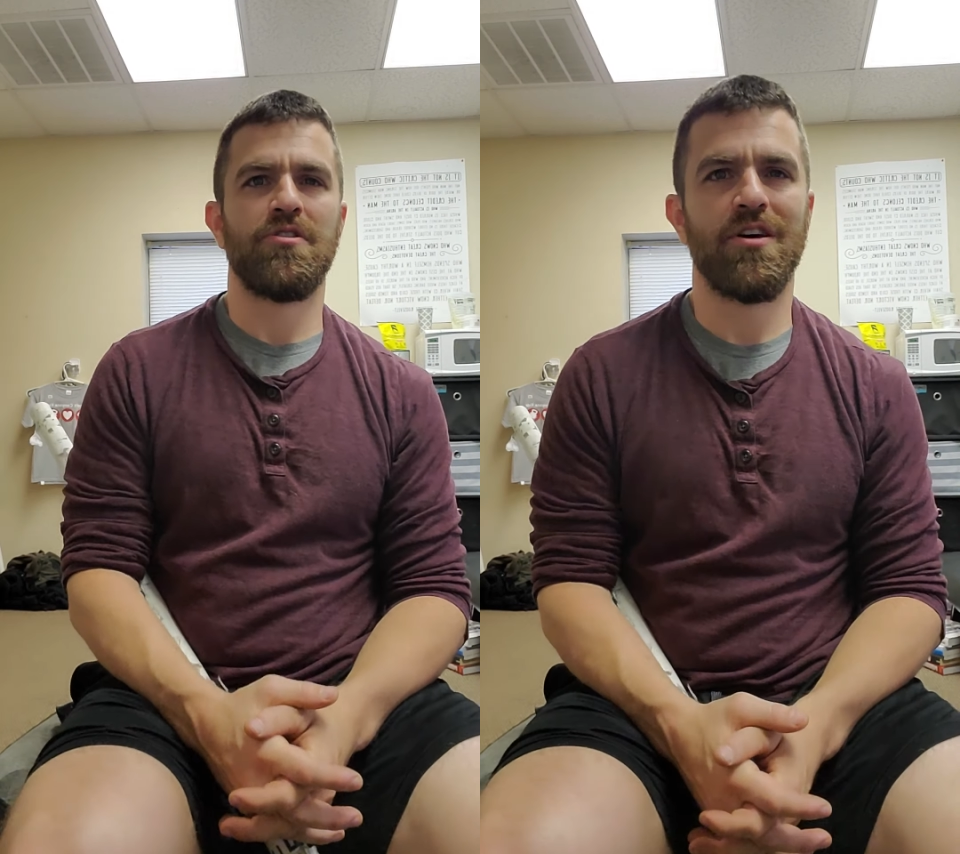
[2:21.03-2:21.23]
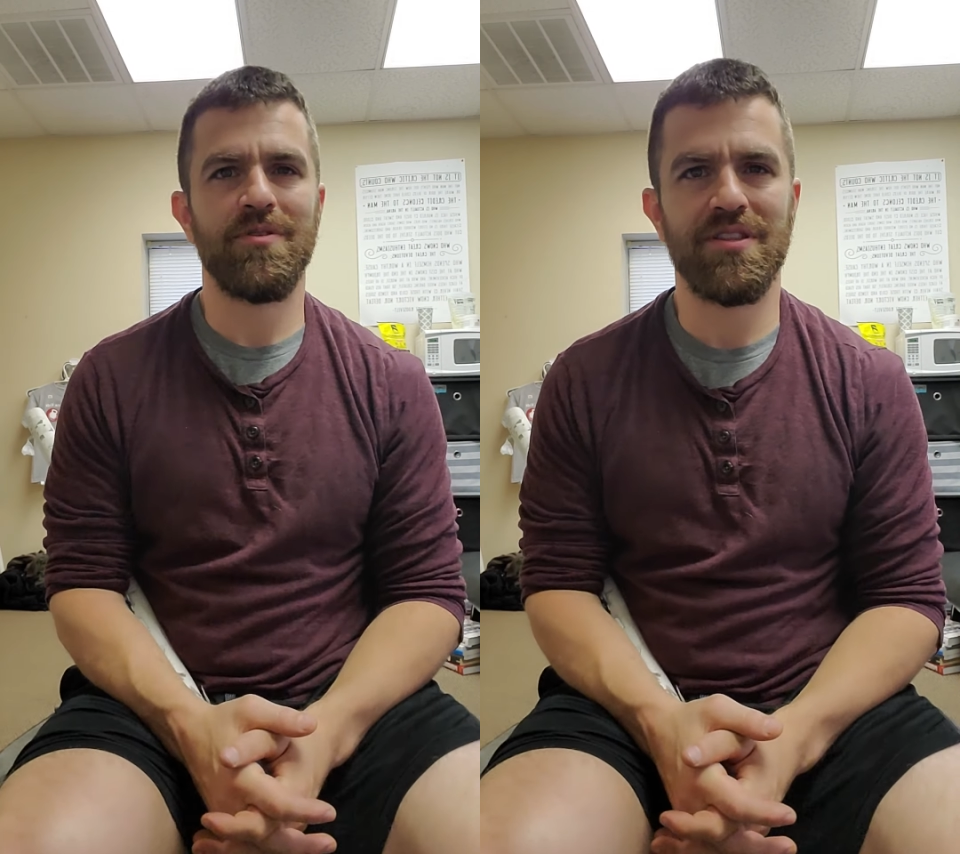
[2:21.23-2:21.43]

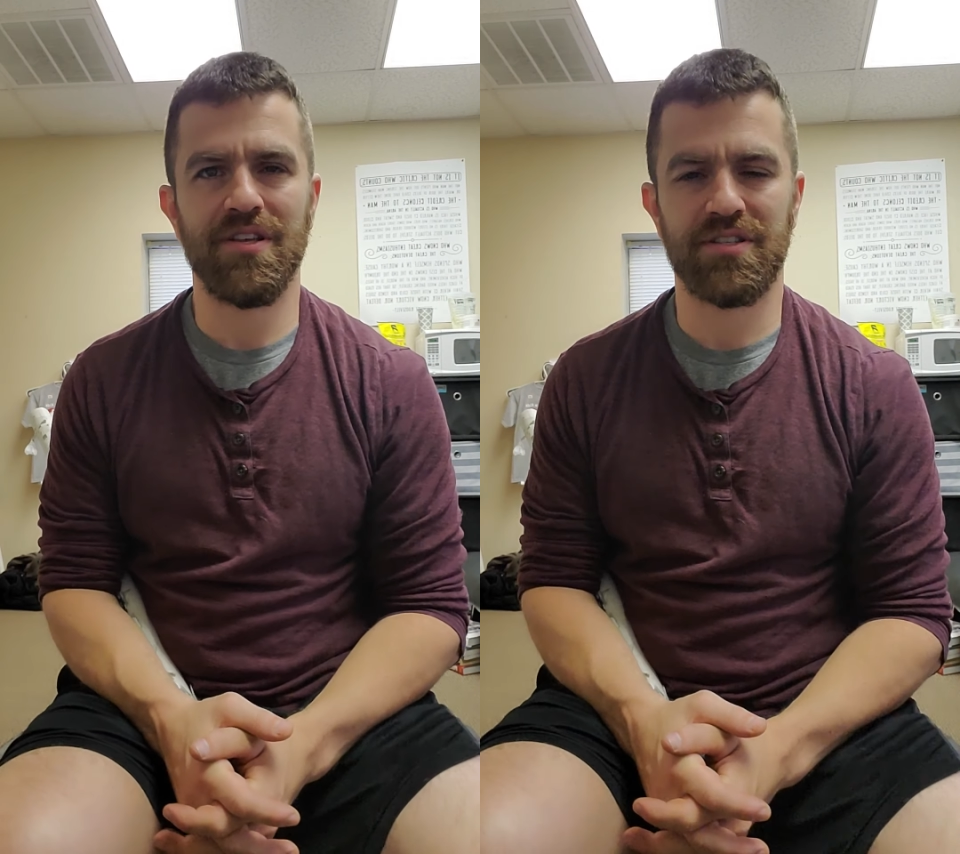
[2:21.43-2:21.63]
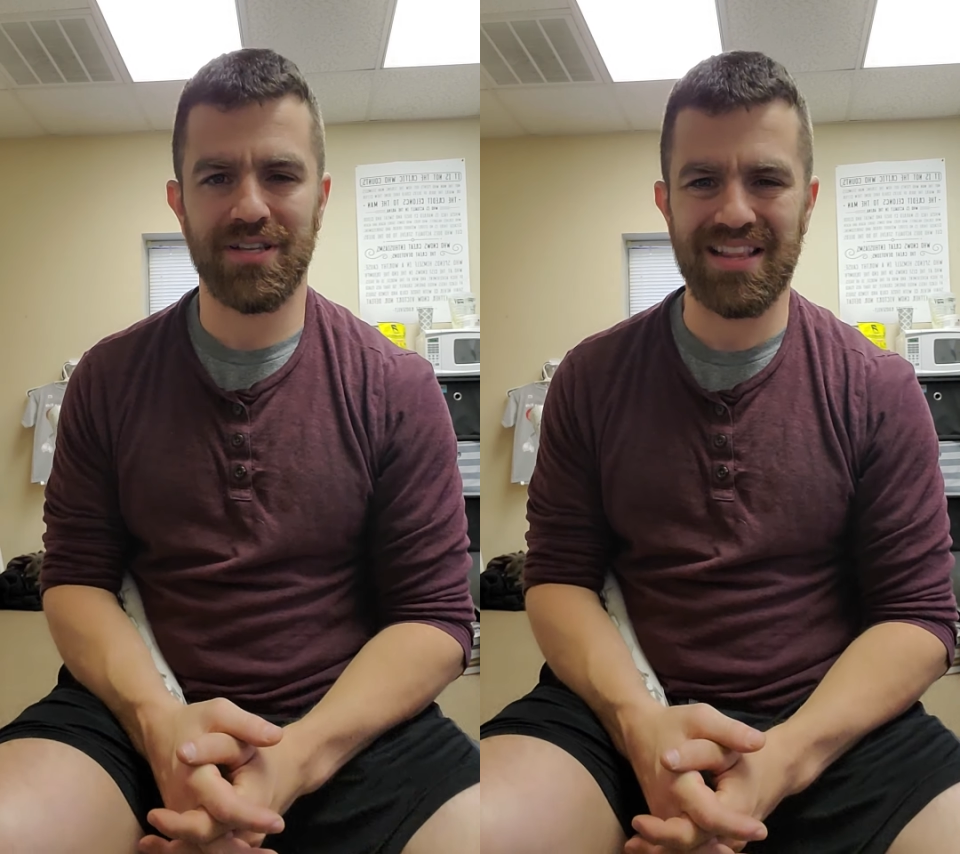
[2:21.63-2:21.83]
dubbing
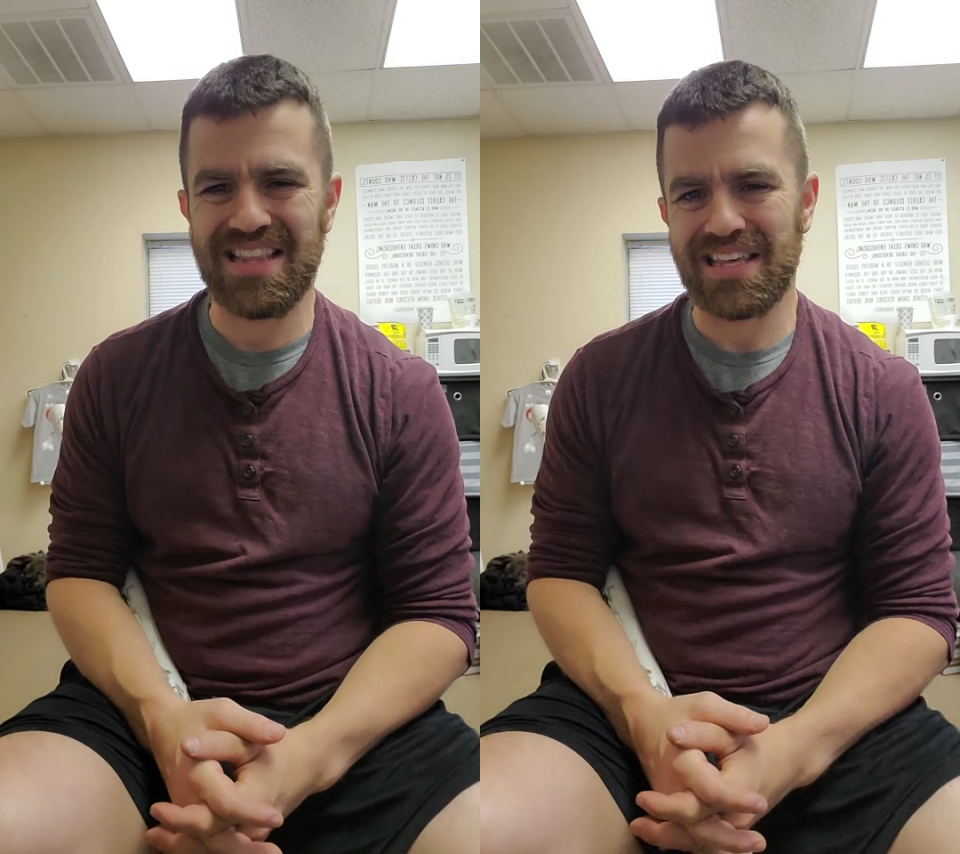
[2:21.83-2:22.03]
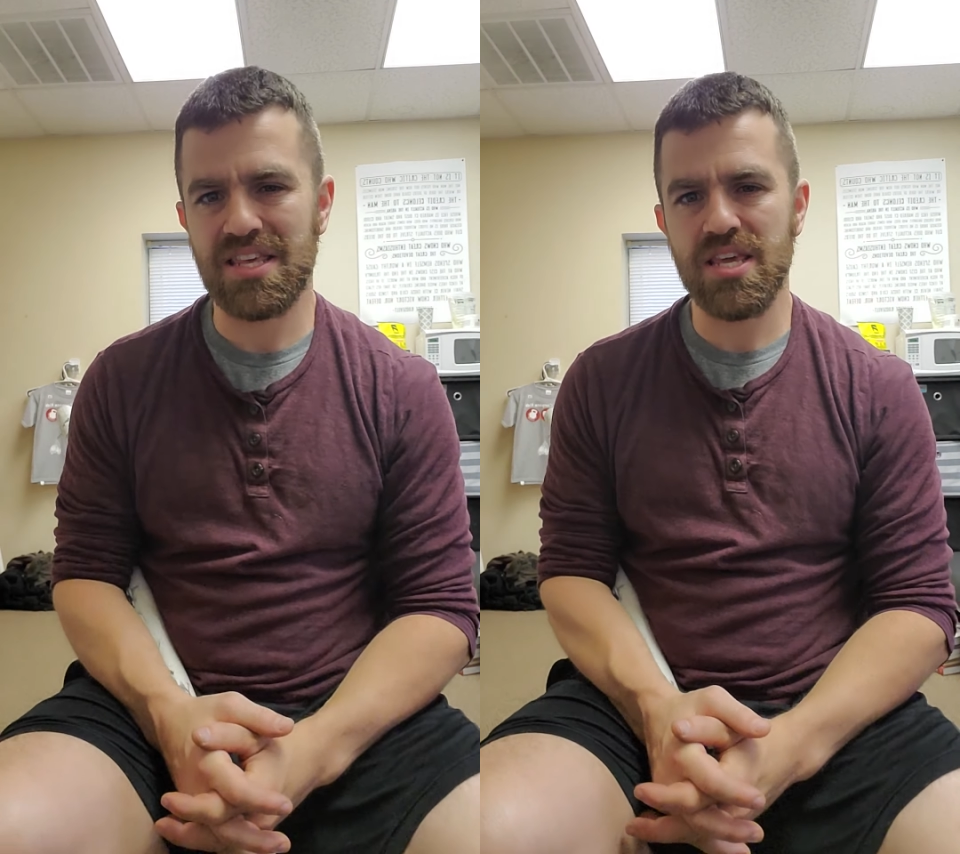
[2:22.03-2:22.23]
this
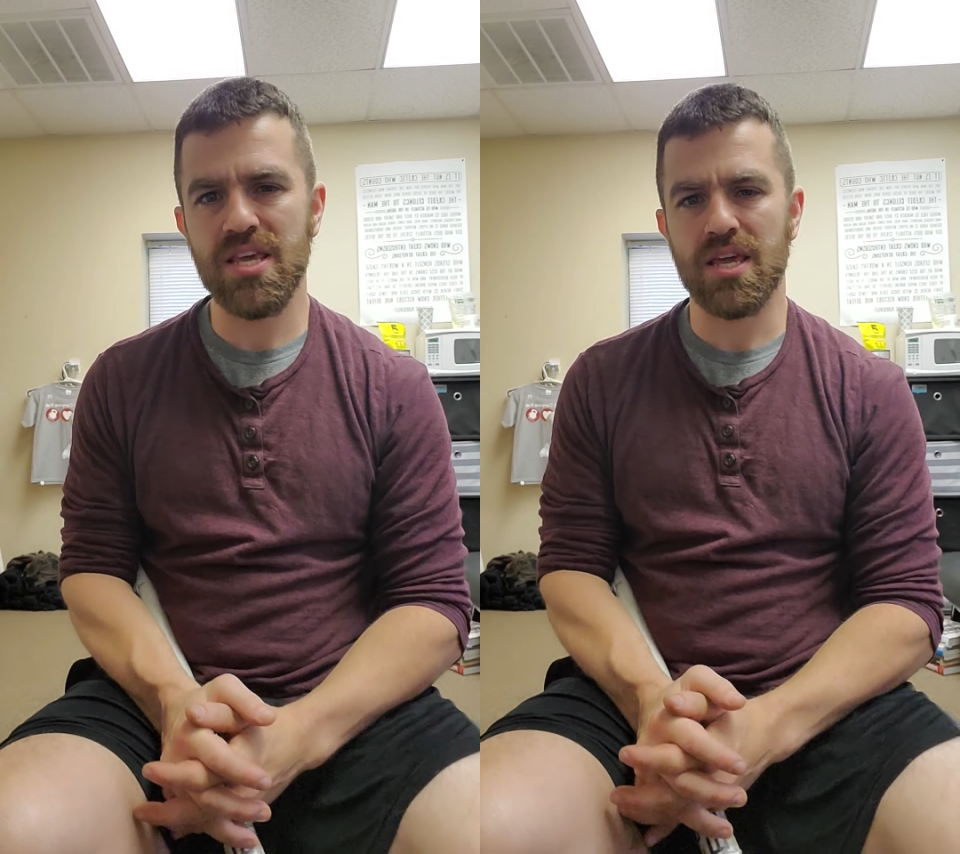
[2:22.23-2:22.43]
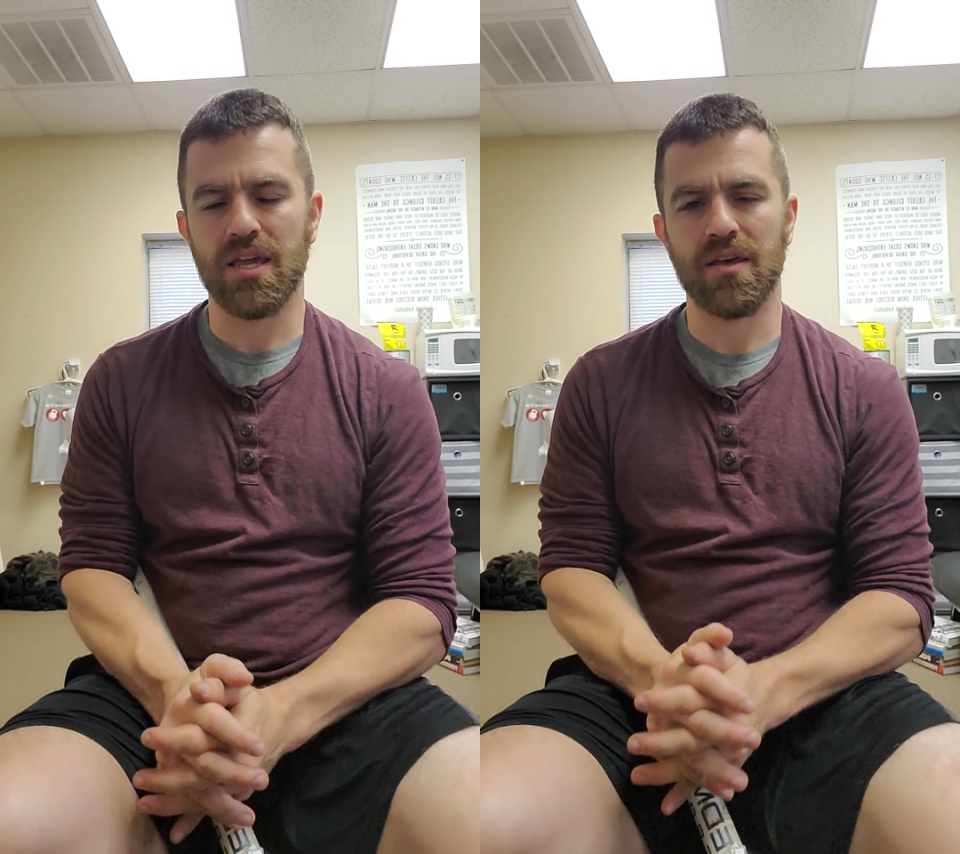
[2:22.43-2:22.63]
the
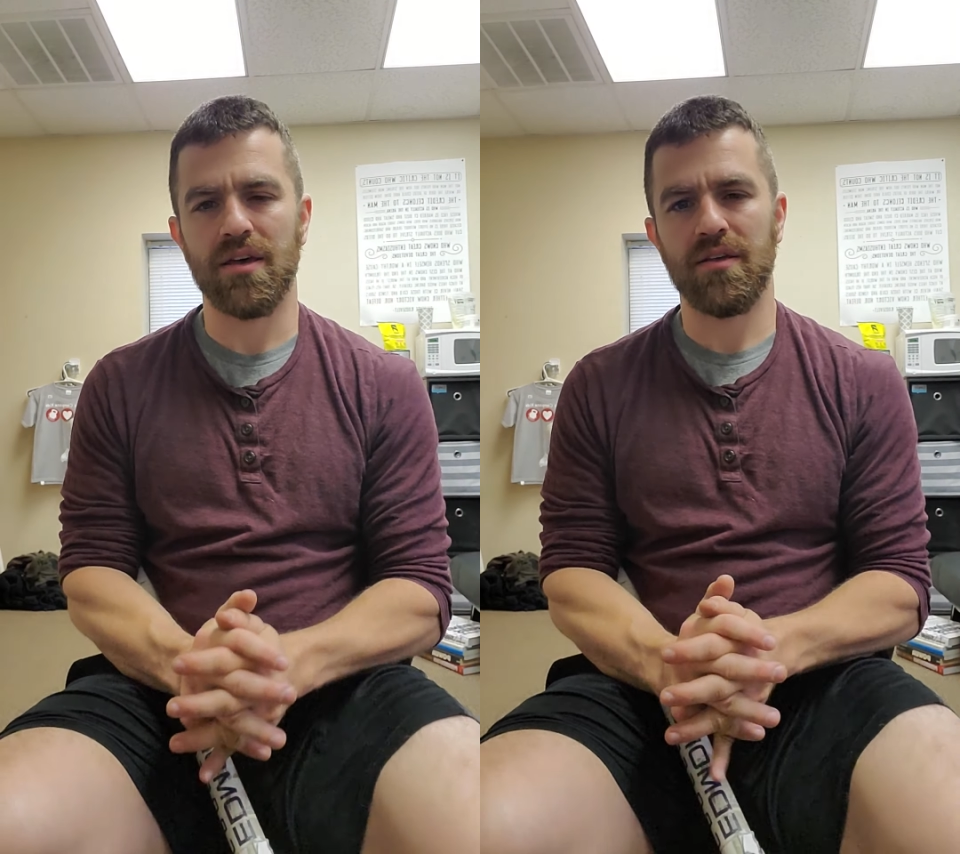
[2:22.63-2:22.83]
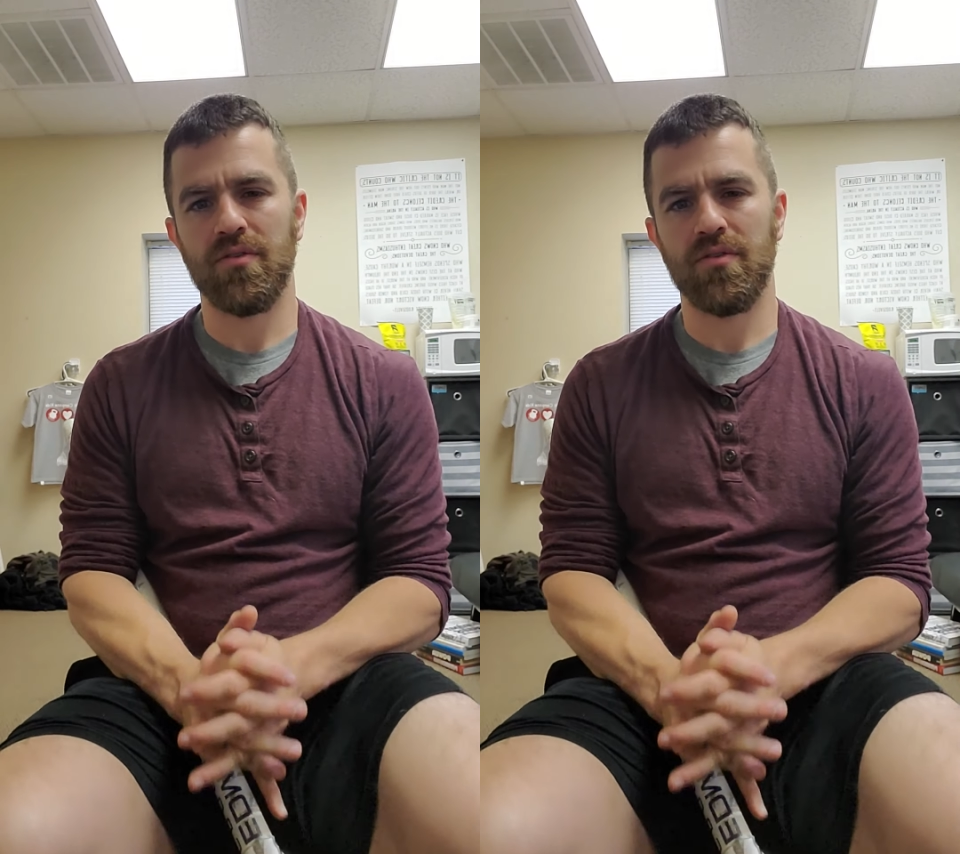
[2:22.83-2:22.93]
King.